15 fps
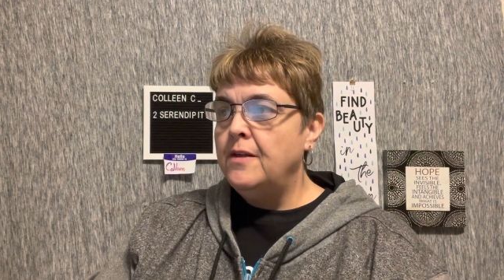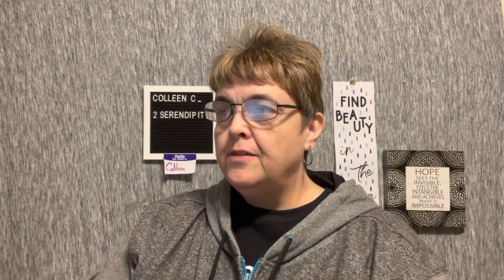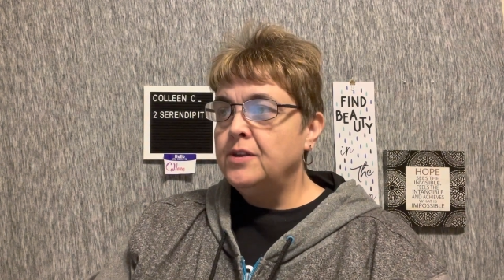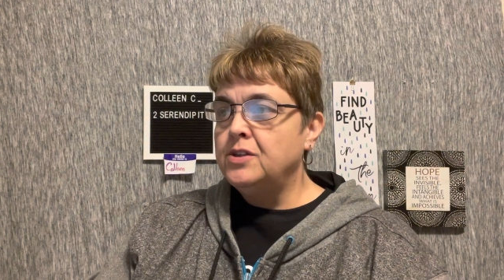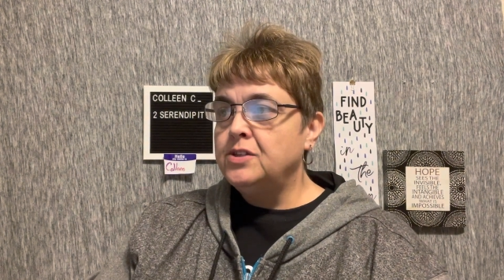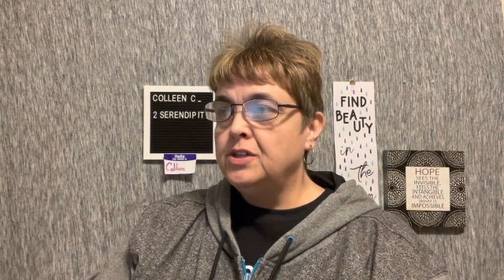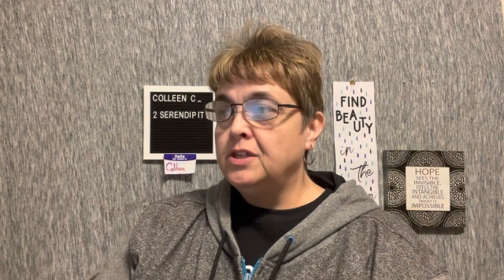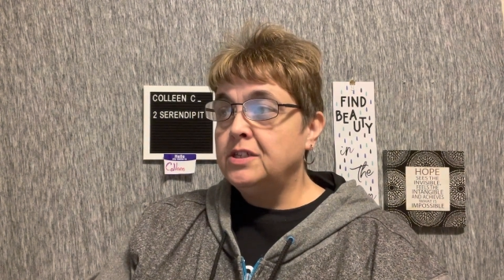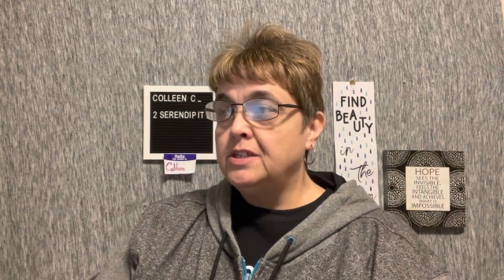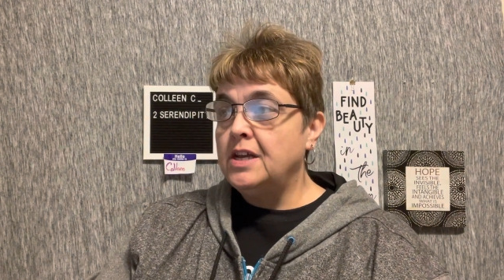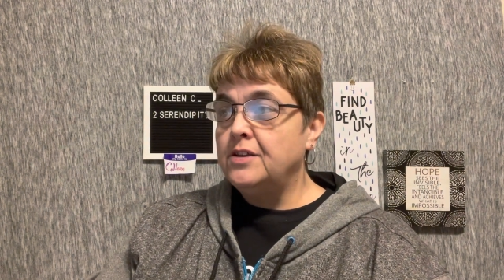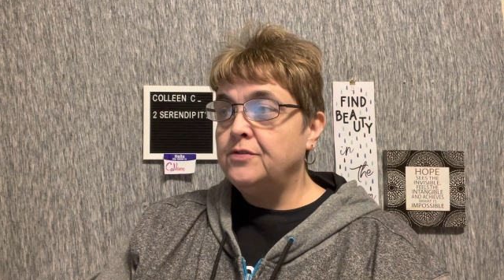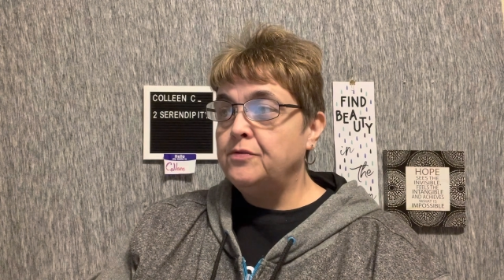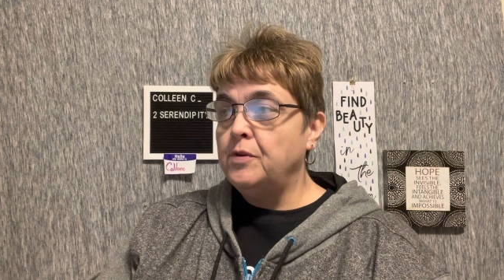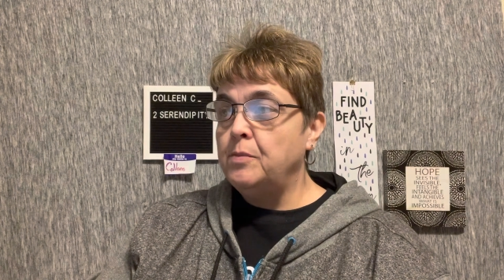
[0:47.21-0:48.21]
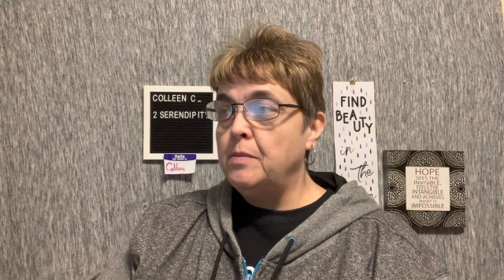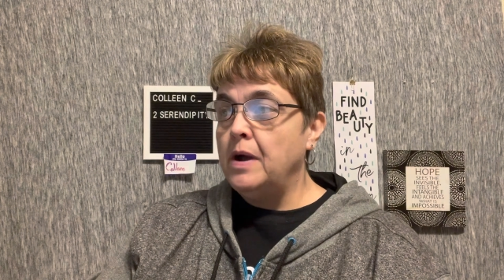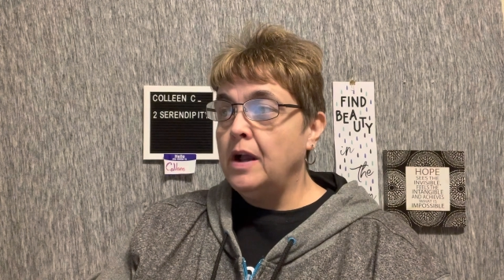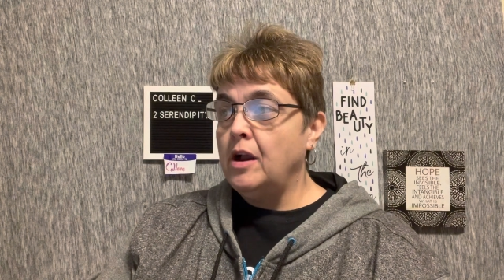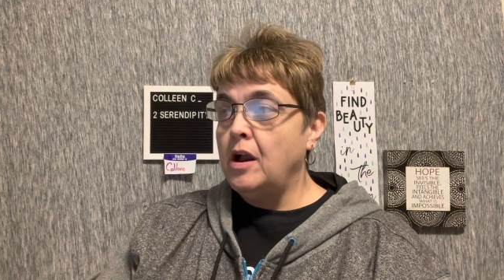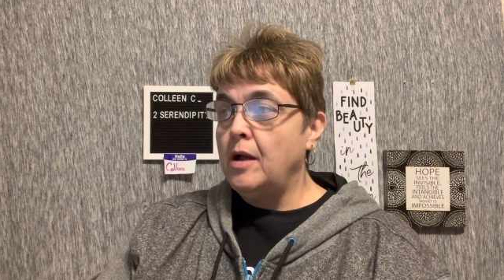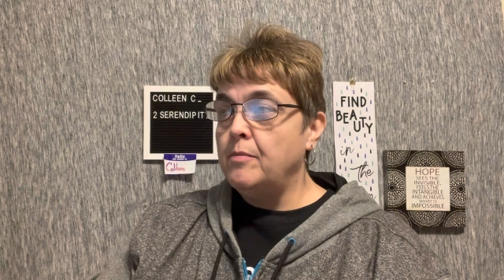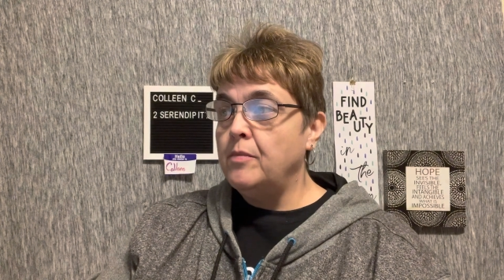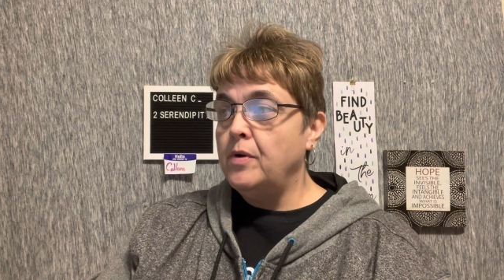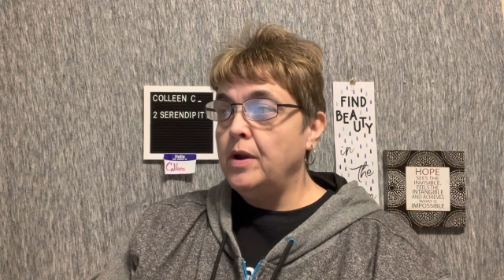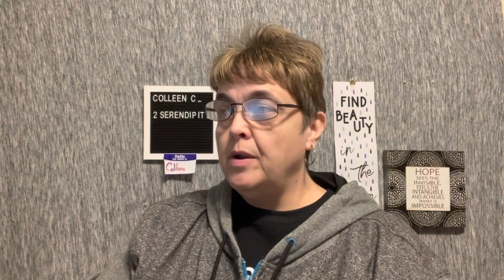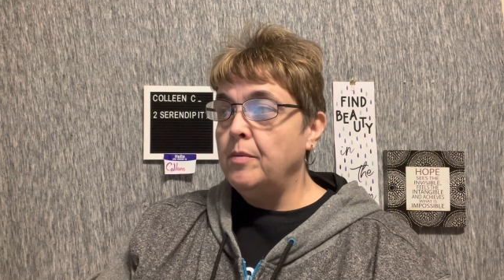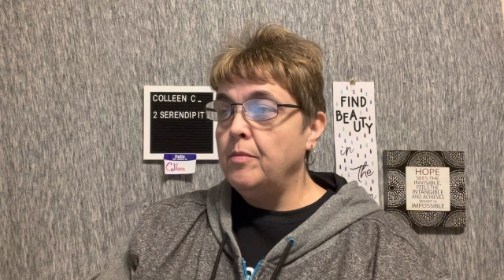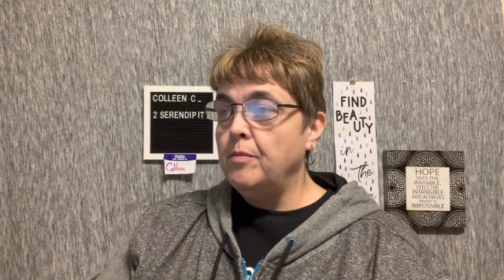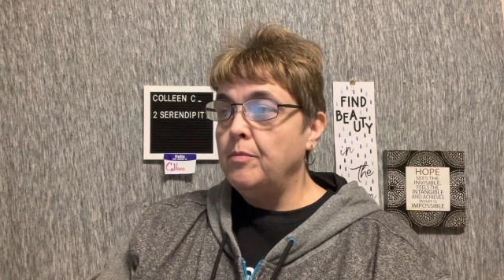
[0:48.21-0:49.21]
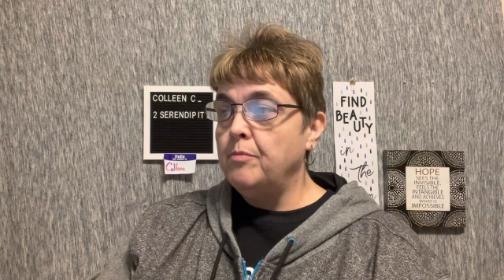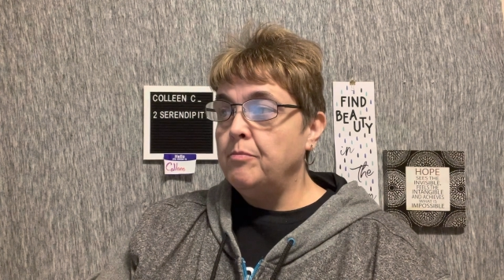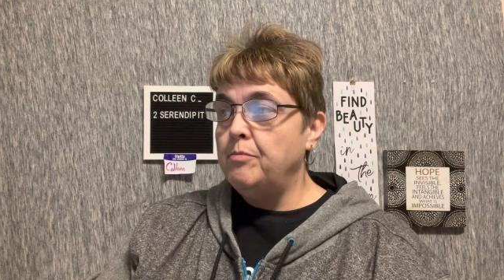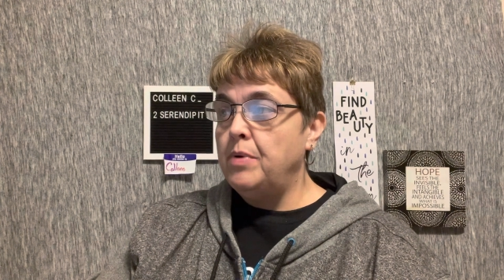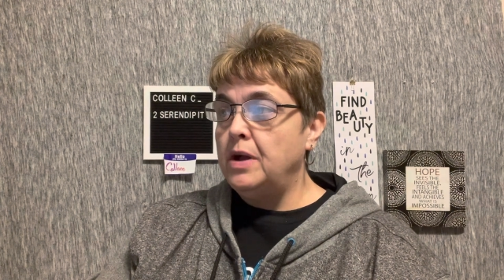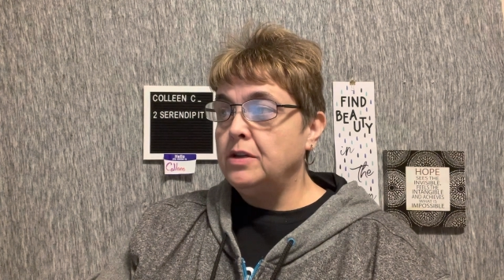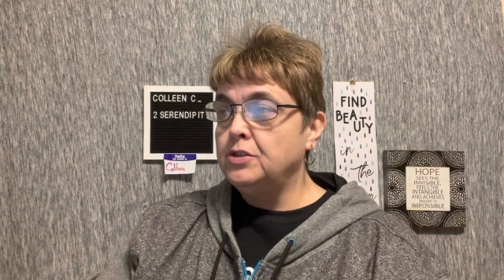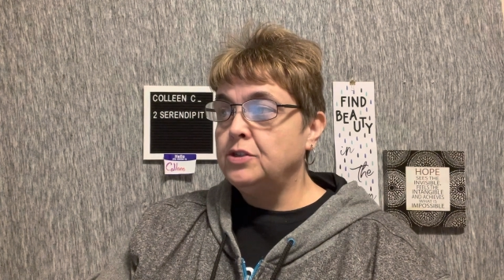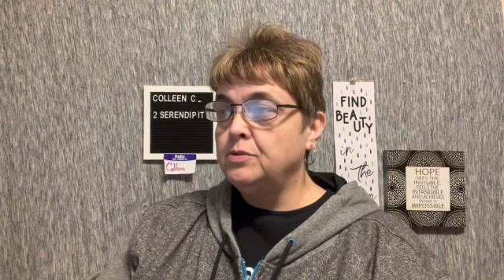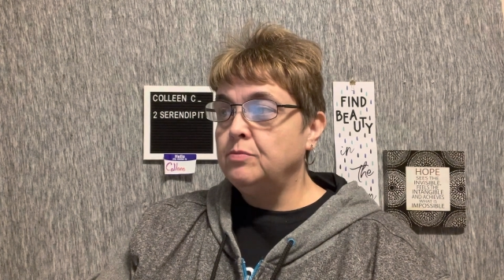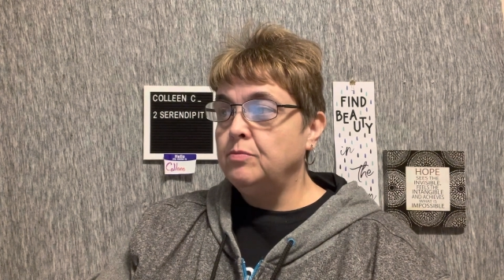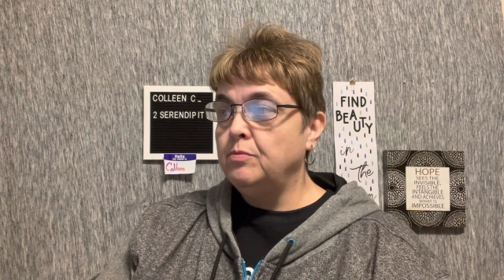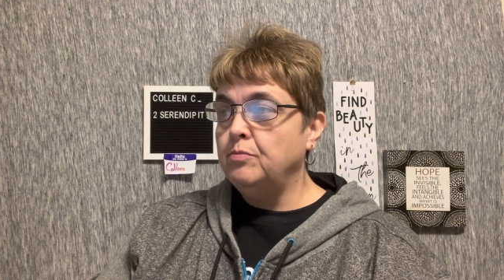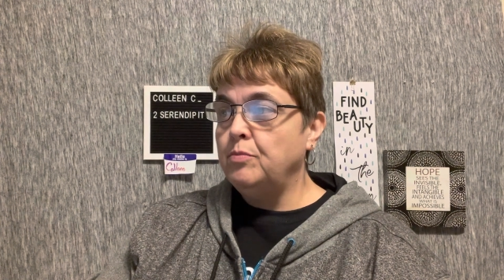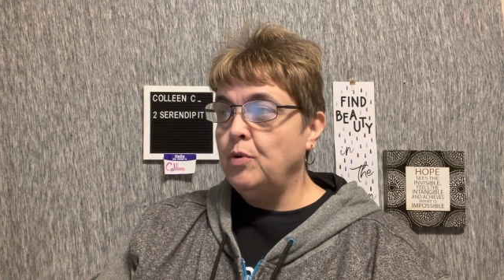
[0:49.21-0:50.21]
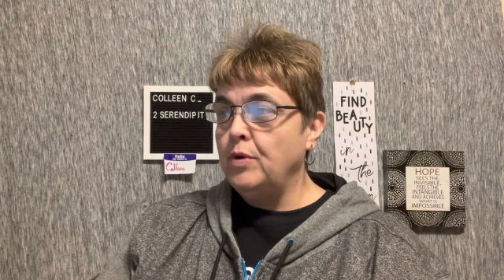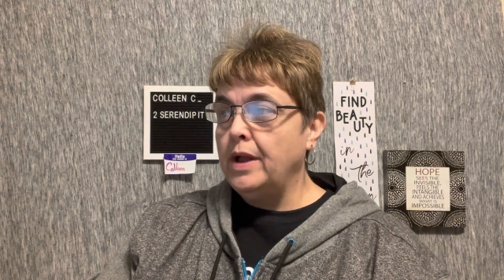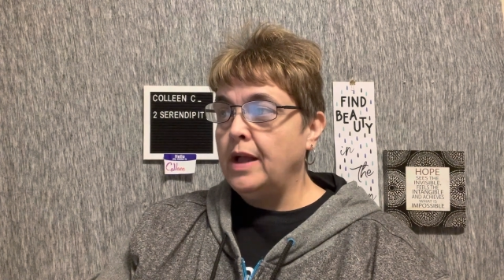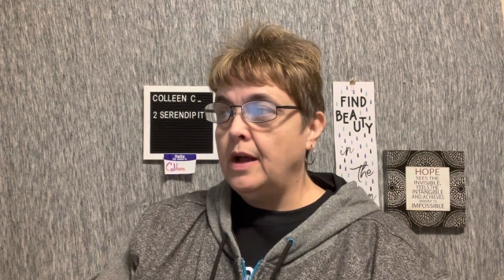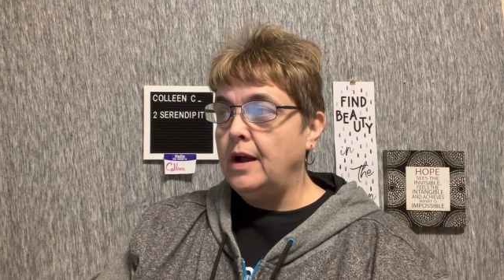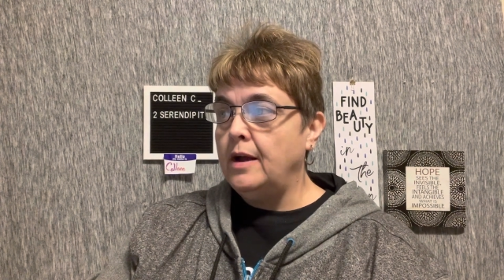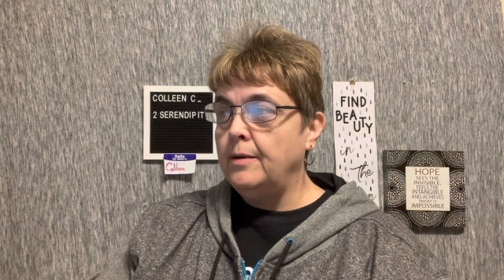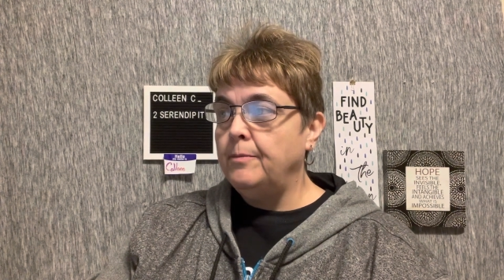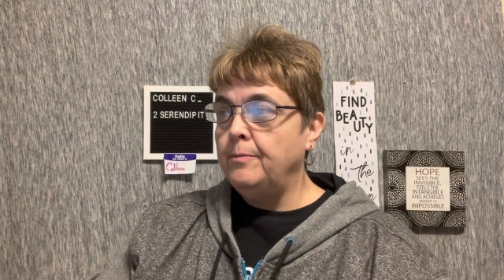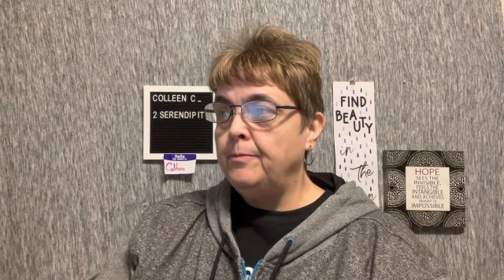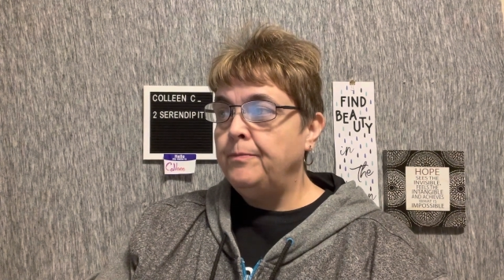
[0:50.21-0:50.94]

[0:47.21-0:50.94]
the successful Montgomery bus boycott.